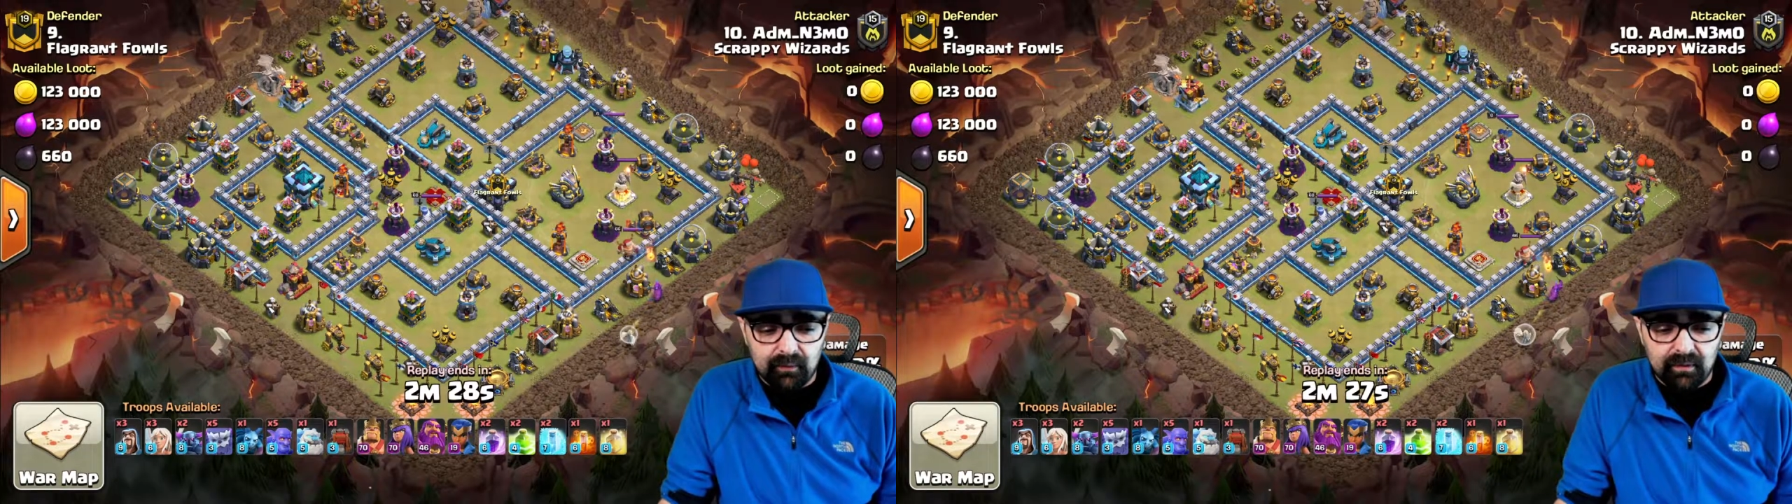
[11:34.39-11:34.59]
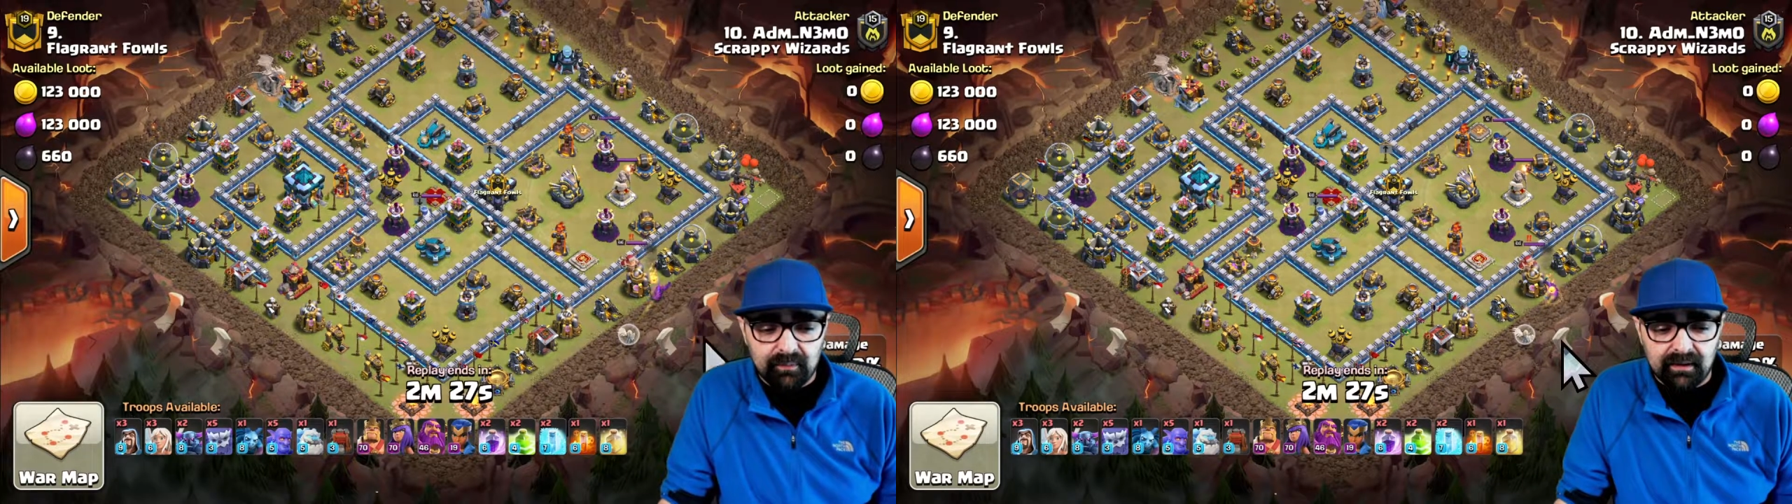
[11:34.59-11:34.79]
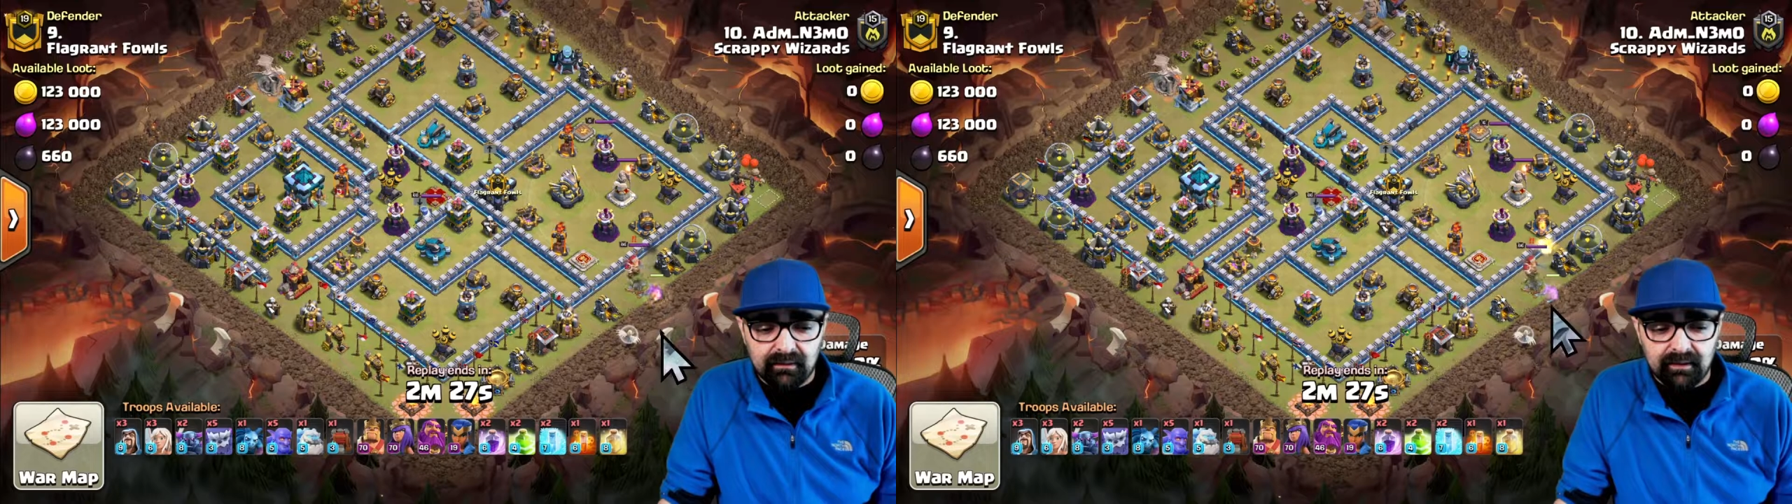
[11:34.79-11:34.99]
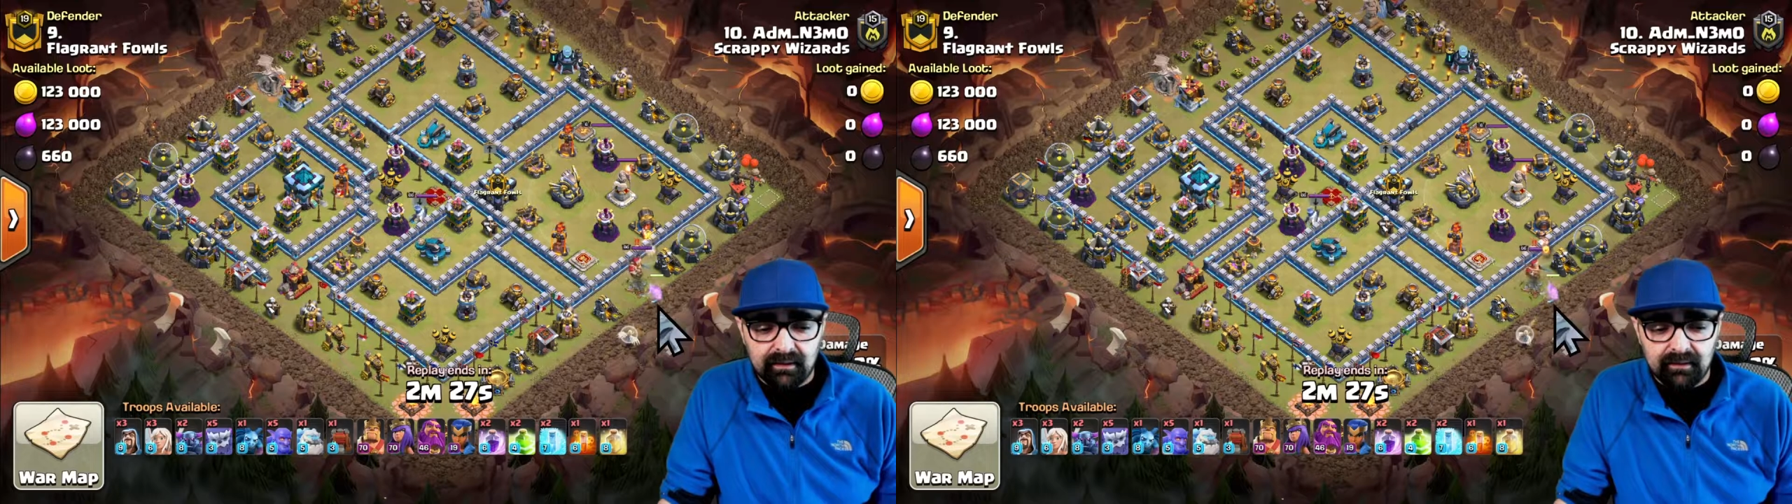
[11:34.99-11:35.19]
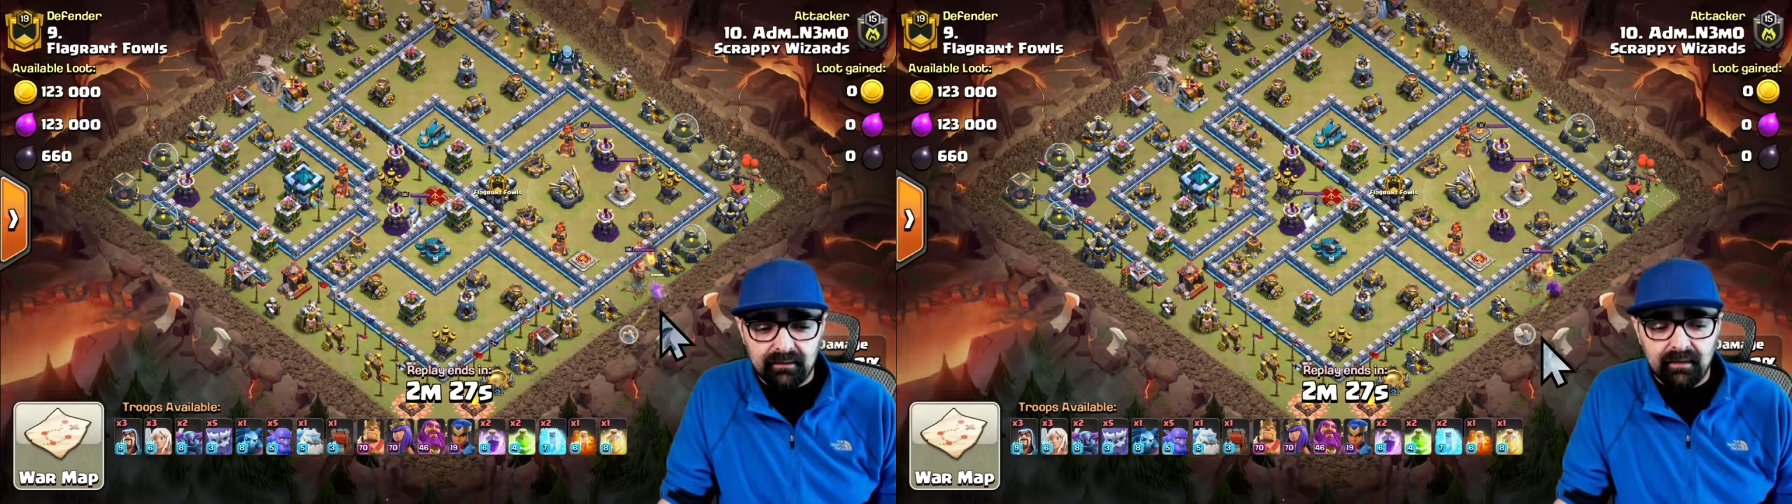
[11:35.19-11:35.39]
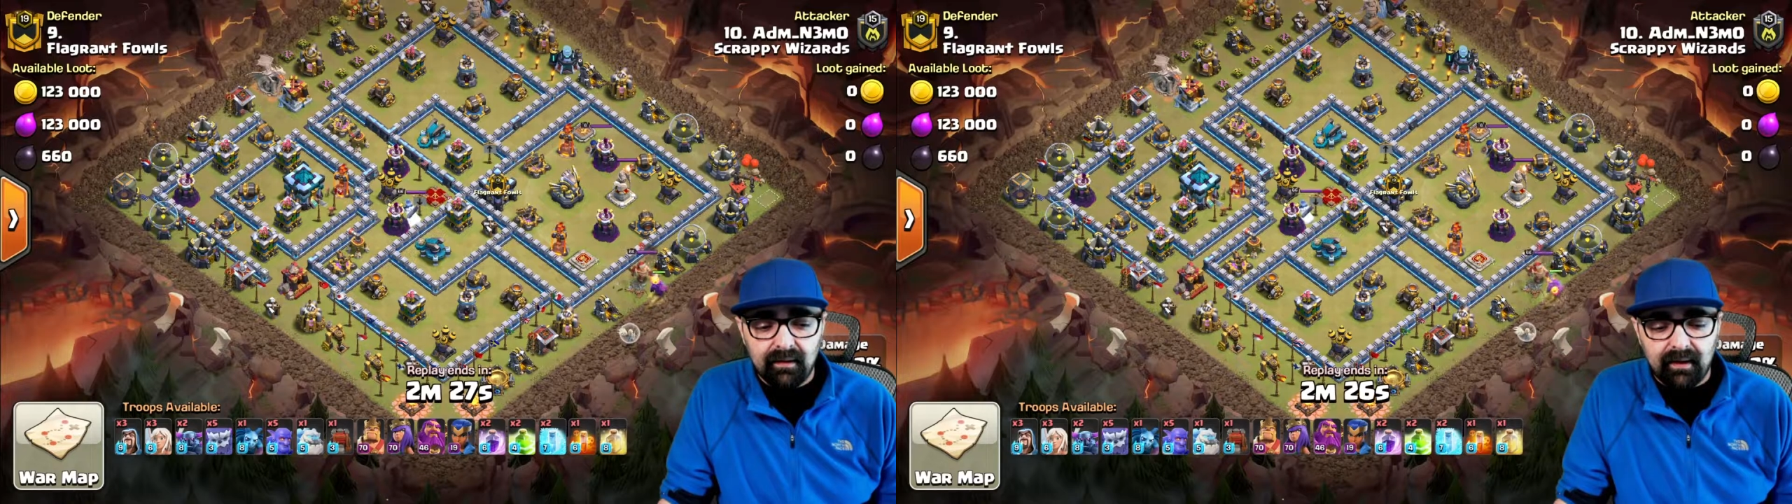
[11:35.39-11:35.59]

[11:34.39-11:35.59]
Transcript: 1 Pekka right here.